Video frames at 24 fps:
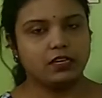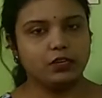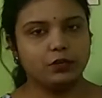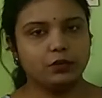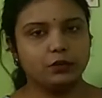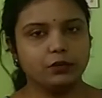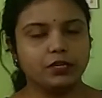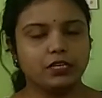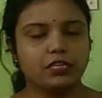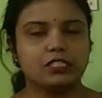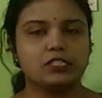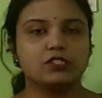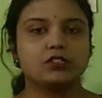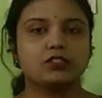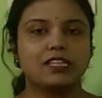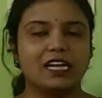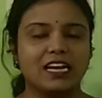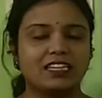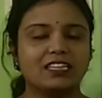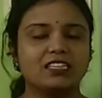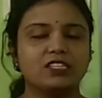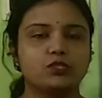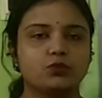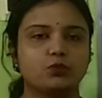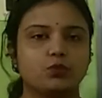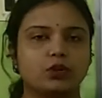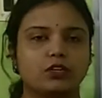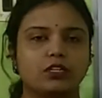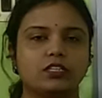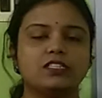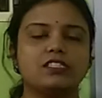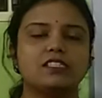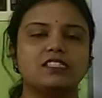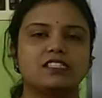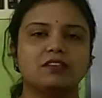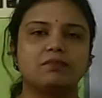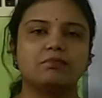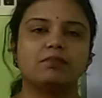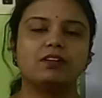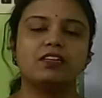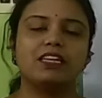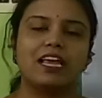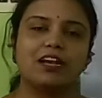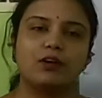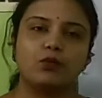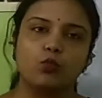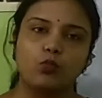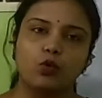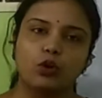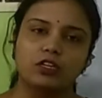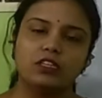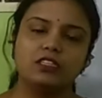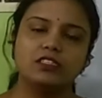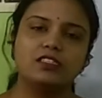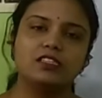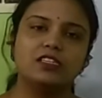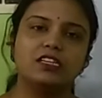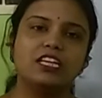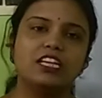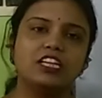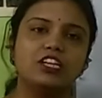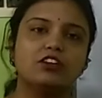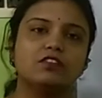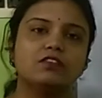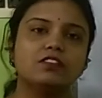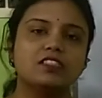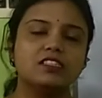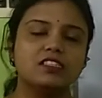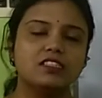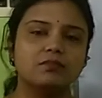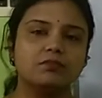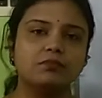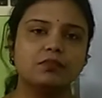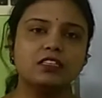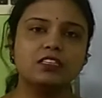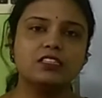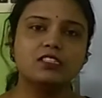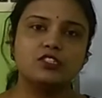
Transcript: Okay, so that is what is symbol, and what is the need of the symbols,